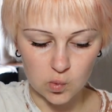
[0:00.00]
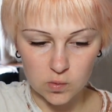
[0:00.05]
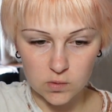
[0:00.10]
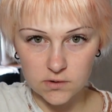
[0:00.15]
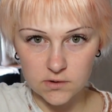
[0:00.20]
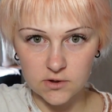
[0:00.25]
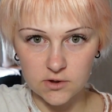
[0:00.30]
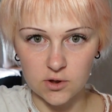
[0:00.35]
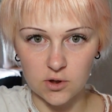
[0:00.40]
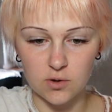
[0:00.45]

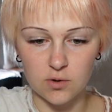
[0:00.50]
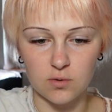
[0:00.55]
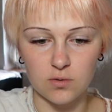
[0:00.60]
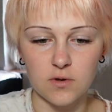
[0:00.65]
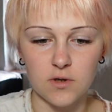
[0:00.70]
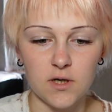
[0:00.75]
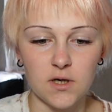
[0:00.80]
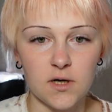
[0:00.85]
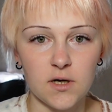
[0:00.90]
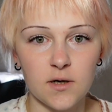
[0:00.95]
So
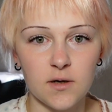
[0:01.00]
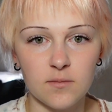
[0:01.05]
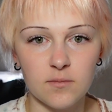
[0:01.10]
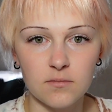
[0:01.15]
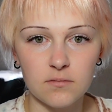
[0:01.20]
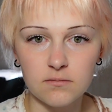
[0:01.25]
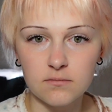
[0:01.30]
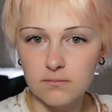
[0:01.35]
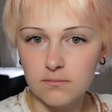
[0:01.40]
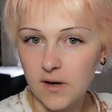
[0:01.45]

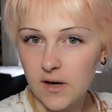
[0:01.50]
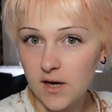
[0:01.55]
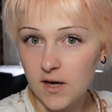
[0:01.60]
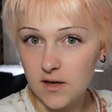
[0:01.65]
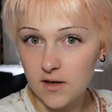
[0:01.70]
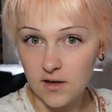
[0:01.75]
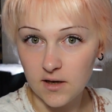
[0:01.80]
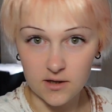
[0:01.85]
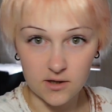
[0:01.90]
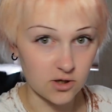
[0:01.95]
my
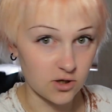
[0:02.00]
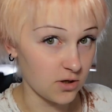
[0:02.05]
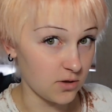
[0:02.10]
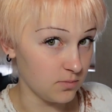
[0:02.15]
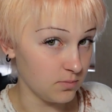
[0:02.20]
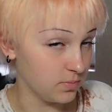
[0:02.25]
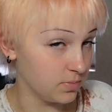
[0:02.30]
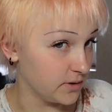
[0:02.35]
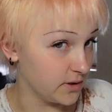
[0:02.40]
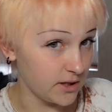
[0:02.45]
hair
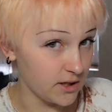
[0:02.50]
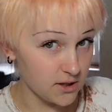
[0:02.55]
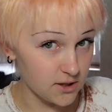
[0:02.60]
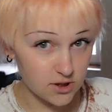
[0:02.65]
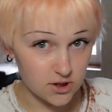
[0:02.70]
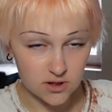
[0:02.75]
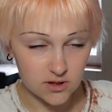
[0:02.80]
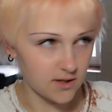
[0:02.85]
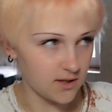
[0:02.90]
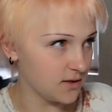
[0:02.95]
are
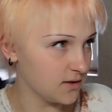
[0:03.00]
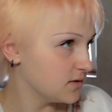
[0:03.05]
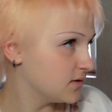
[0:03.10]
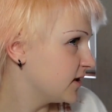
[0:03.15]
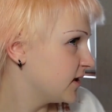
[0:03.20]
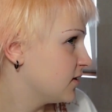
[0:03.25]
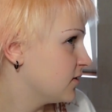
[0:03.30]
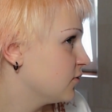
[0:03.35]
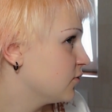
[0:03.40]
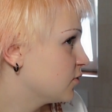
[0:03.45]
bleached and
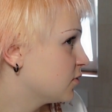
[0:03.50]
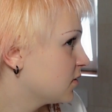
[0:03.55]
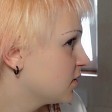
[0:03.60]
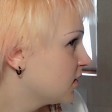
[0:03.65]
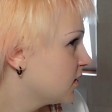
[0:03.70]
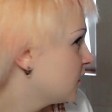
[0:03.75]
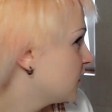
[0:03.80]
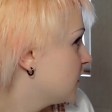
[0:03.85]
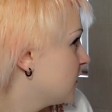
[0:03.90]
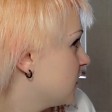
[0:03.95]
they look
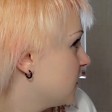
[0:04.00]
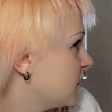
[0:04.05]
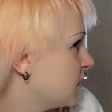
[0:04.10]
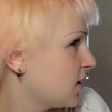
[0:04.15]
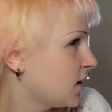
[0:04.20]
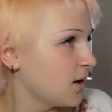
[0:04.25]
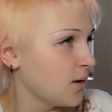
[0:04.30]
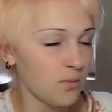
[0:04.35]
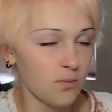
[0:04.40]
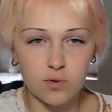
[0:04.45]

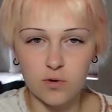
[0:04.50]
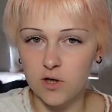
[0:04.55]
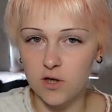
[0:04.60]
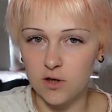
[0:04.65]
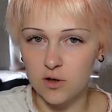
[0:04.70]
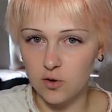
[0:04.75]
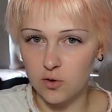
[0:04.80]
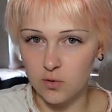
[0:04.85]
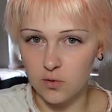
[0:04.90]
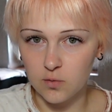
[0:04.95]
pretty
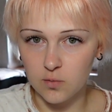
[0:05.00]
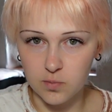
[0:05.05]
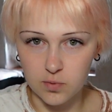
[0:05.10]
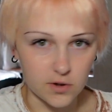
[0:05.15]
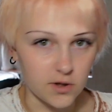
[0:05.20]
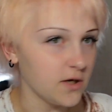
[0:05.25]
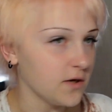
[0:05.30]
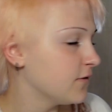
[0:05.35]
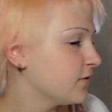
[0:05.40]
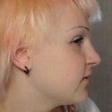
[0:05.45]
cool,
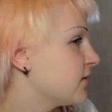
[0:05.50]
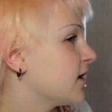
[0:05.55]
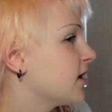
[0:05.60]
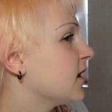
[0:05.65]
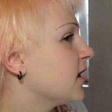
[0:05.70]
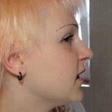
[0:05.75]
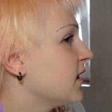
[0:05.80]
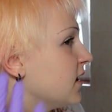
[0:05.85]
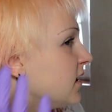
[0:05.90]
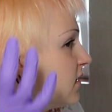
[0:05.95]
pretty
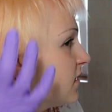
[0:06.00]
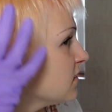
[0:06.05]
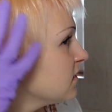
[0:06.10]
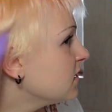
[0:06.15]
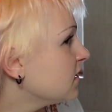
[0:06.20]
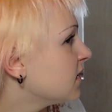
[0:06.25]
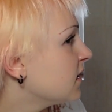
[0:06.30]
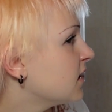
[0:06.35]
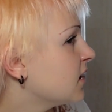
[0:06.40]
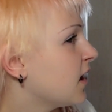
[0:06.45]
fine.
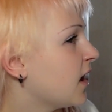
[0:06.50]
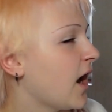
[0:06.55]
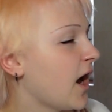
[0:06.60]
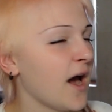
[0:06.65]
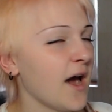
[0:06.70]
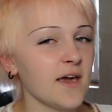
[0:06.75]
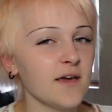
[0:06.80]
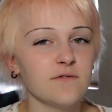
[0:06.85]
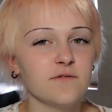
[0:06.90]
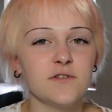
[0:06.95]

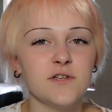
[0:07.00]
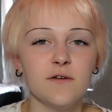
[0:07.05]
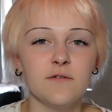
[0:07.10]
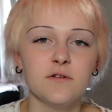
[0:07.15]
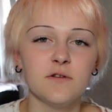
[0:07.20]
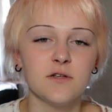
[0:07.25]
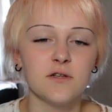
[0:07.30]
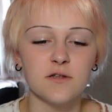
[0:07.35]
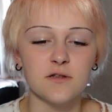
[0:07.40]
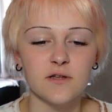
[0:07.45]
I
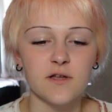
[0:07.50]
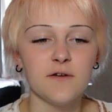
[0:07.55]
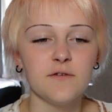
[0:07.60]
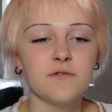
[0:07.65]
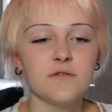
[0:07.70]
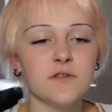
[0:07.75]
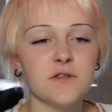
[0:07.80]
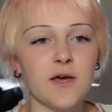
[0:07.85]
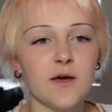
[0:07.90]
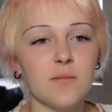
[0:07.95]
definitely
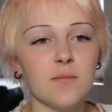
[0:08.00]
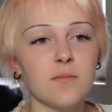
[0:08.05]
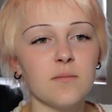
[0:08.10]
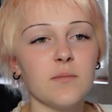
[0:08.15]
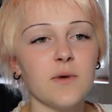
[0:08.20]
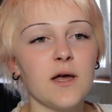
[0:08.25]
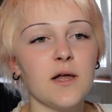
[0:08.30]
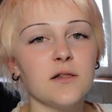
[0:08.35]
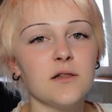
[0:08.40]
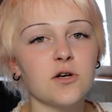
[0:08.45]
left them
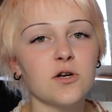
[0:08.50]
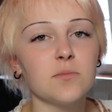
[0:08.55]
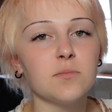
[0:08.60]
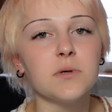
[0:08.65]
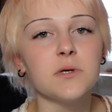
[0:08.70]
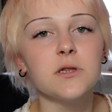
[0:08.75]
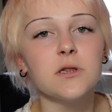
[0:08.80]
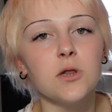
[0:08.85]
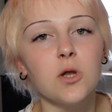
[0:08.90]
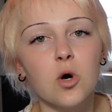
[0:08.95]
a little
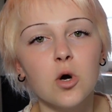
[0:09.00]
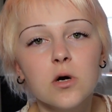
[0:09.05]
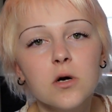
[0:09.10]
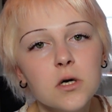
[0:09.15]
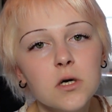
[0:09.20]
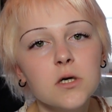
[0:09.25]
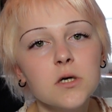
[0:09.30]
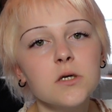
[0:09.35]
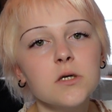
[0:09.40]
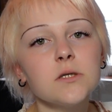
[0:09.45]
bit
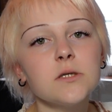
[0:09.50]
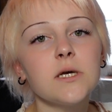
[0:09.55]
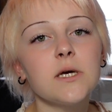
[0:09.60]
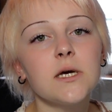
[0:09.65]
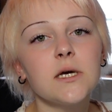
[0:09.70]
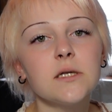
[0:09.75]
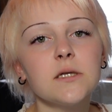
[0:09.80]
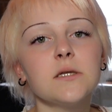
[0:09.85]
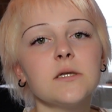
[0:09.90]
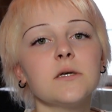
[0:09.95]
longer
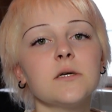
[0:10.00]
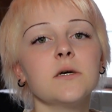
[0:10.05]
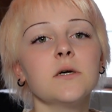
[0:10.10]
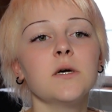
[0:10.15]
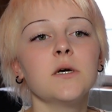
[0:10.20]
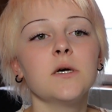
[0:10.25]
than